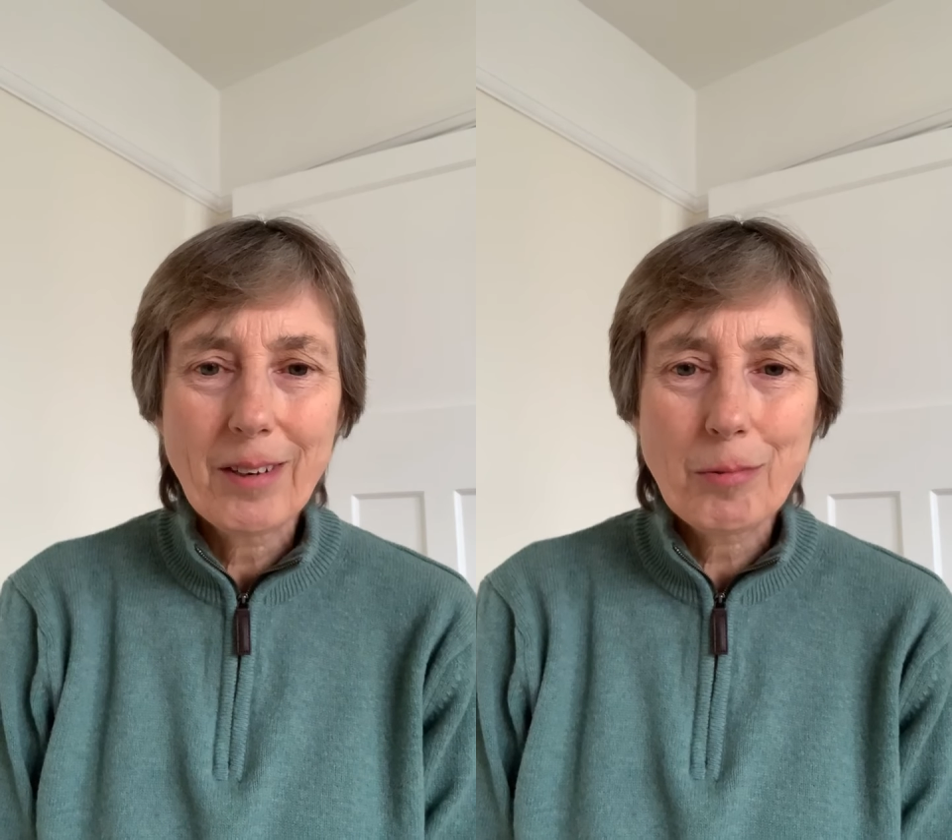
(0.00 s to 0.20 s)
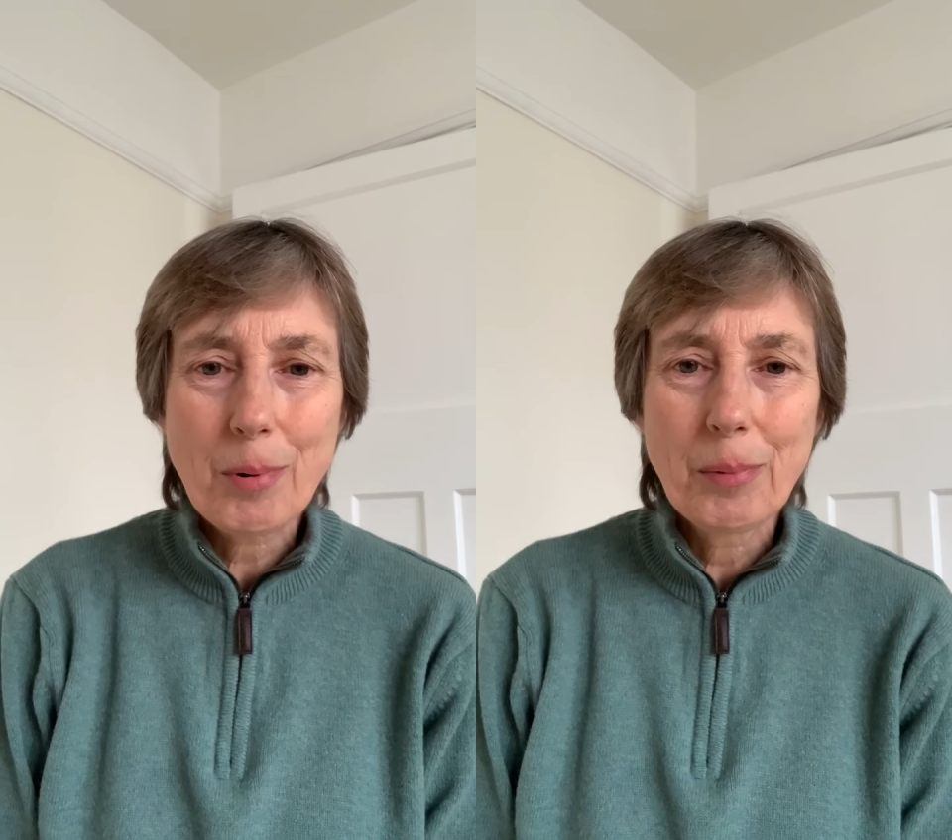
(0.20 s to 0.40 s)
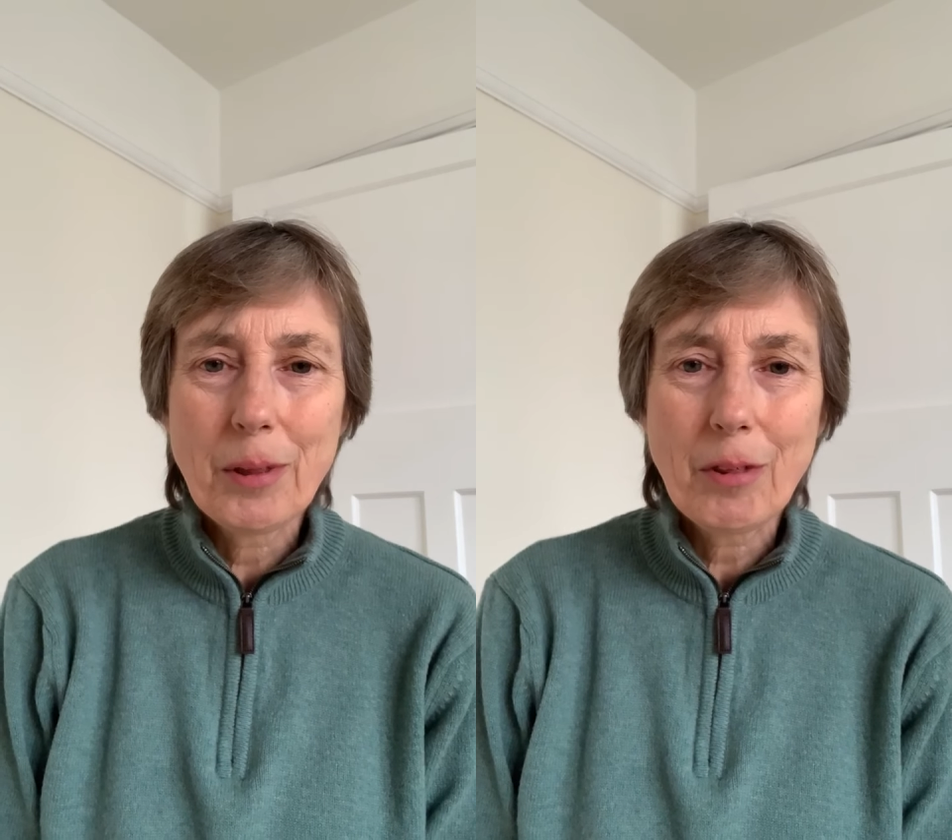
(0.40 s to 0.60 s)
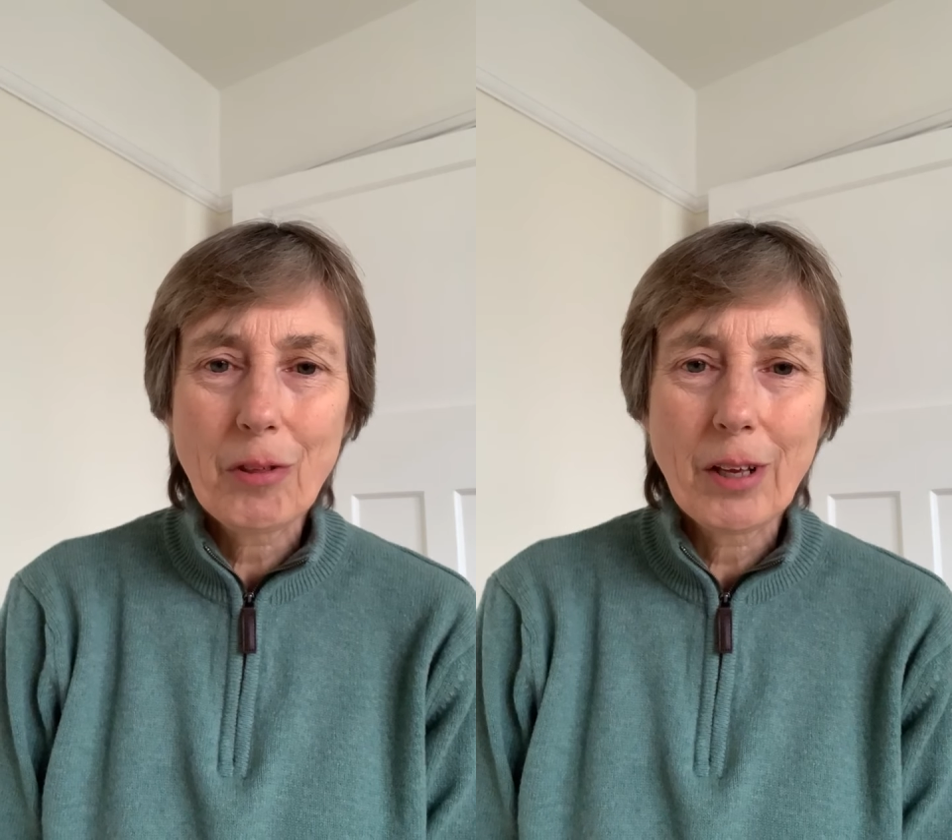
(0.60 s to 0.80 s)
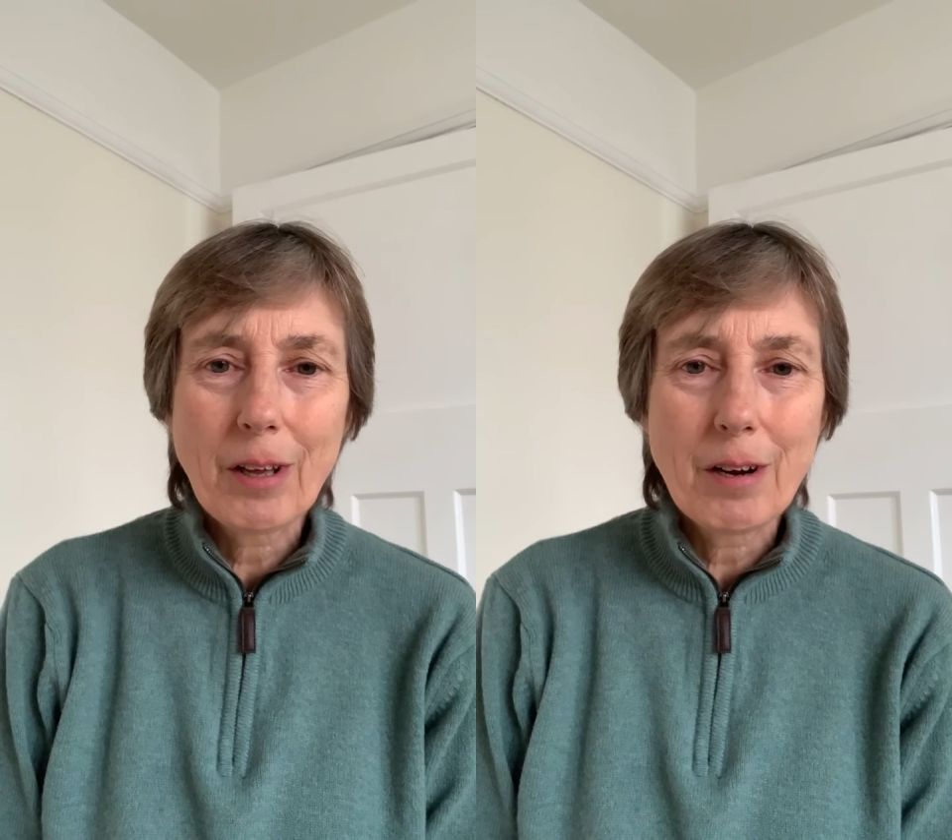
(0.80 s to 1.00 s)
It's probably the
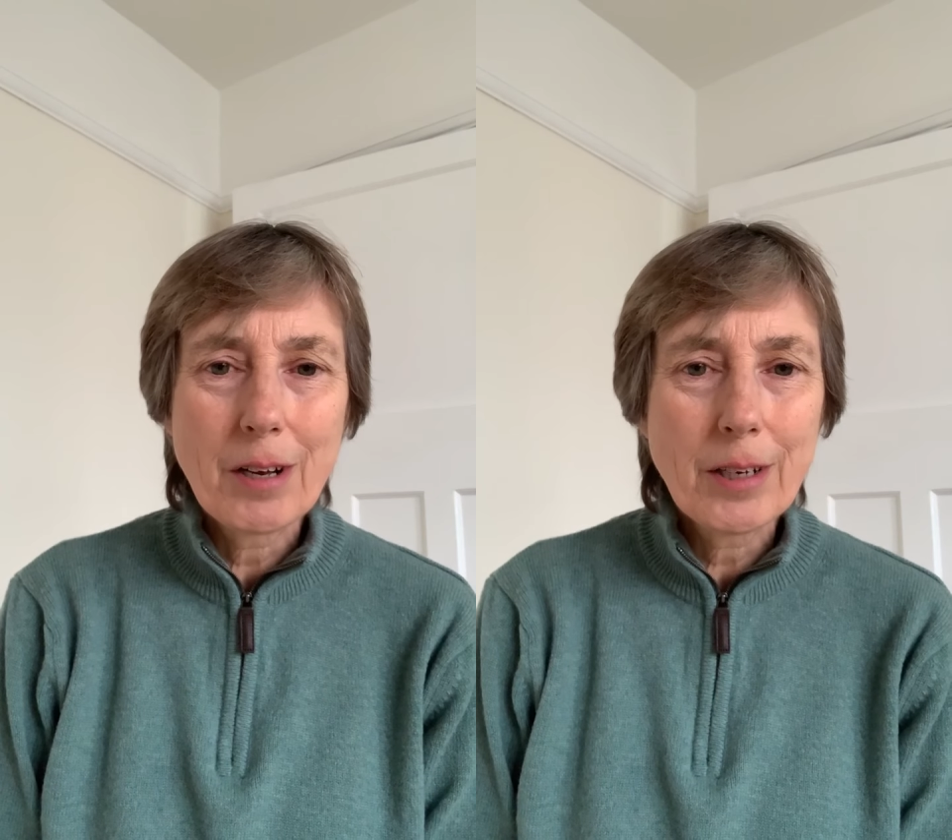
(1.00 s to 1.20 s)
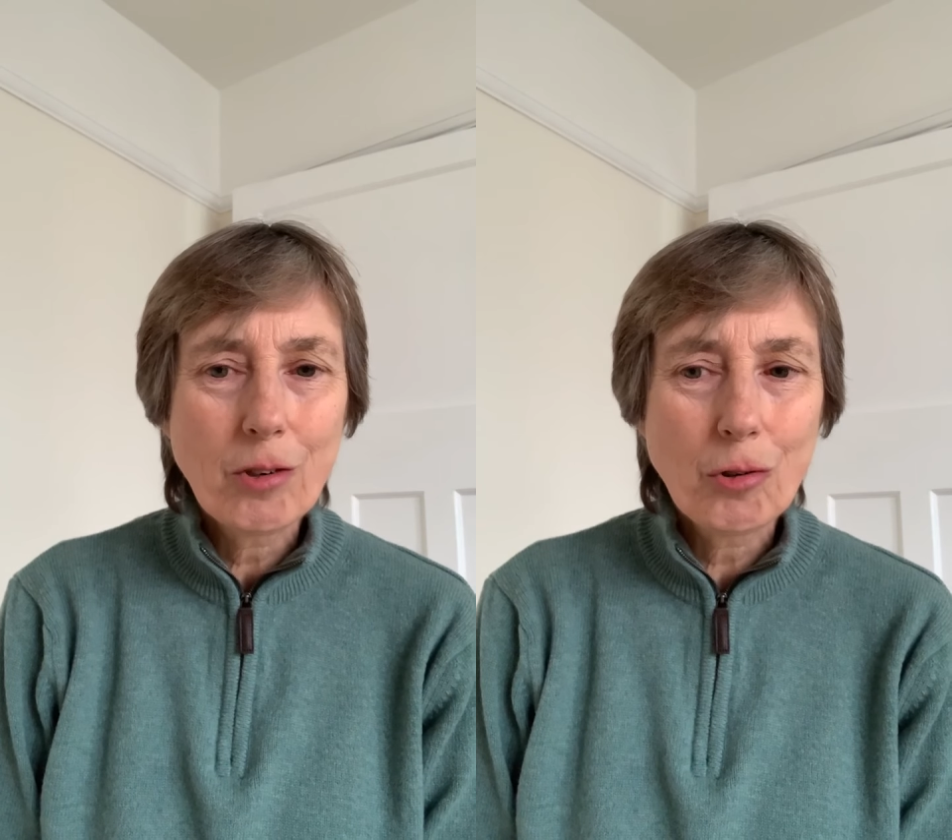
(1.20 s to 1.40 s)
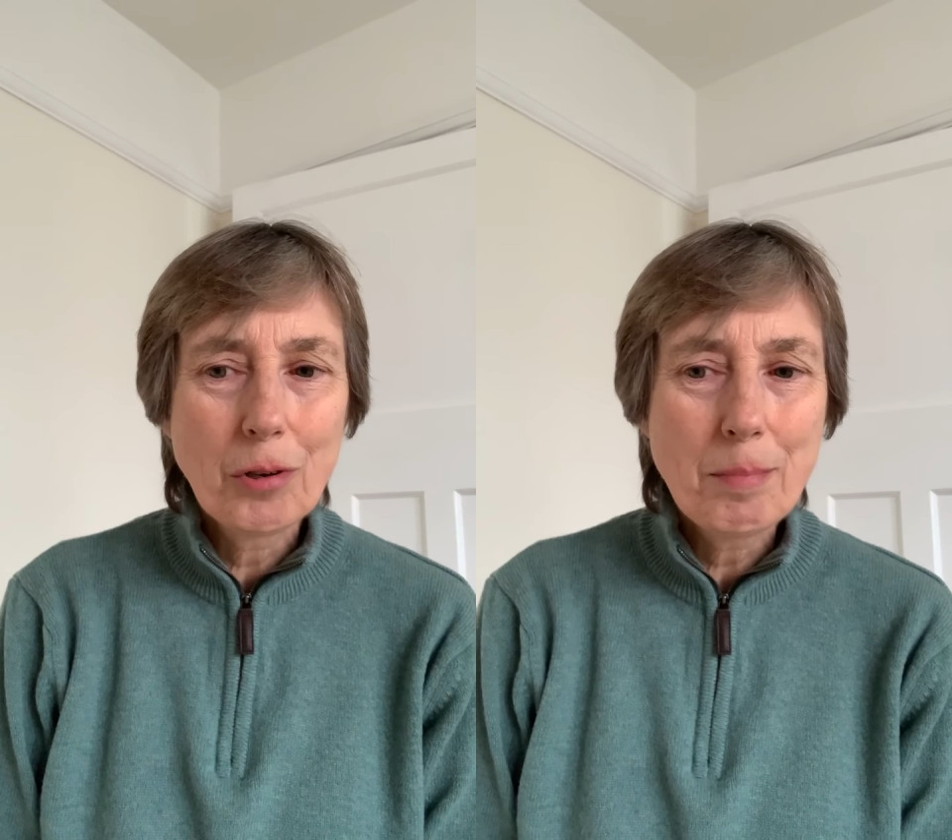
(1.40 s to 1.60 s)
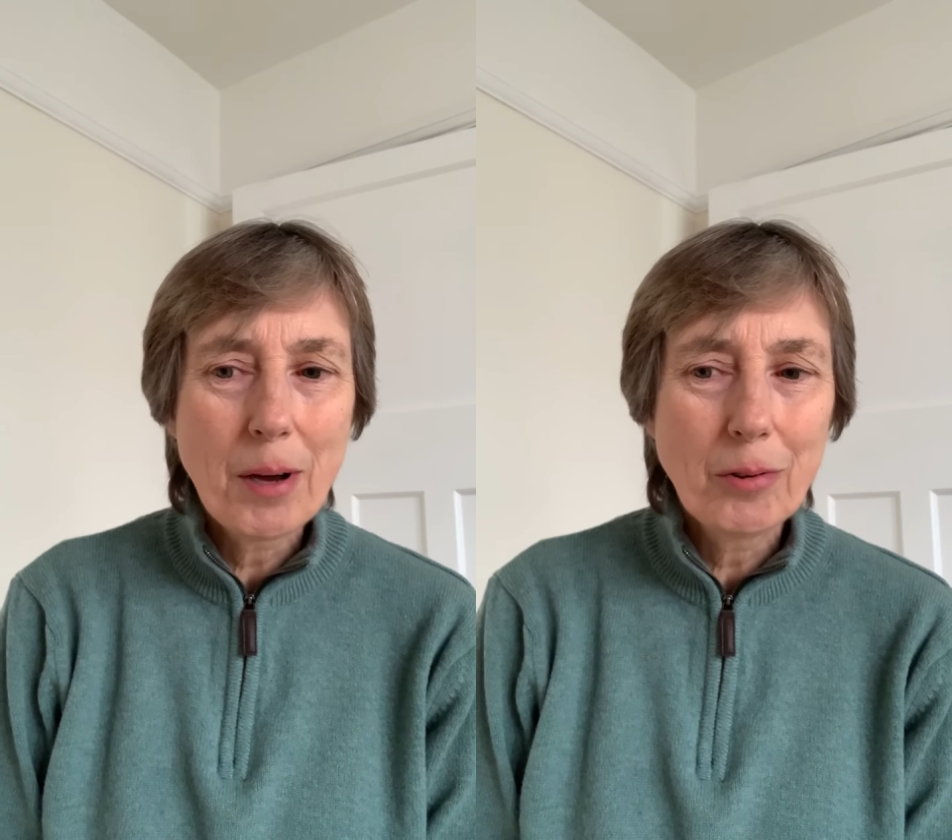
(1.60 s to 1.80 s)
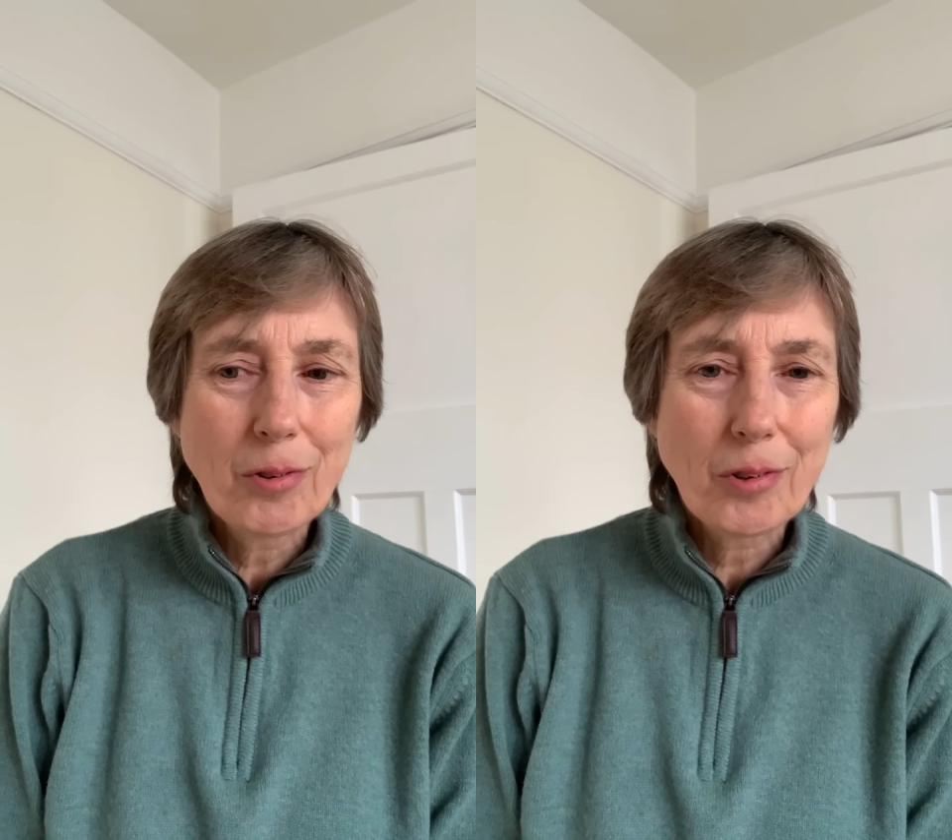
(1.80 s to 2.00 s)
thing that I enjoy
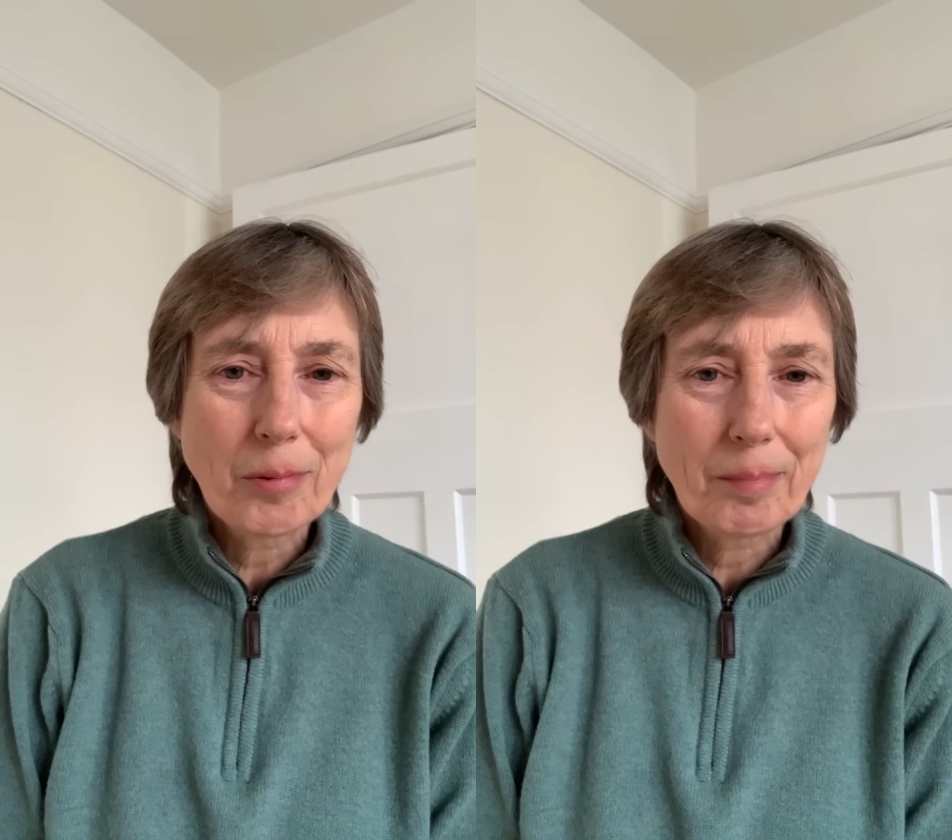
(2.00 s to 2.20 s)
most.